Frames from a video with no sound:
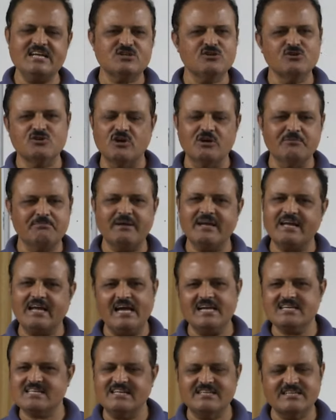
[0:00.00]
you do not pay
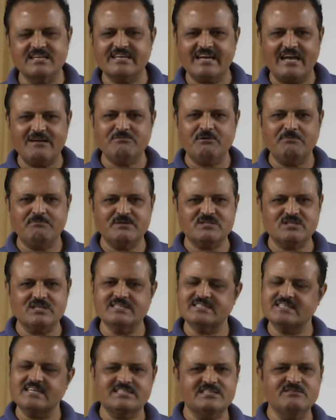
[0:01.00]
cash at the time of purchase,
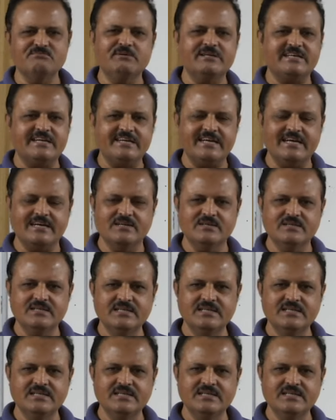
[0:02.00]
that is immaterial.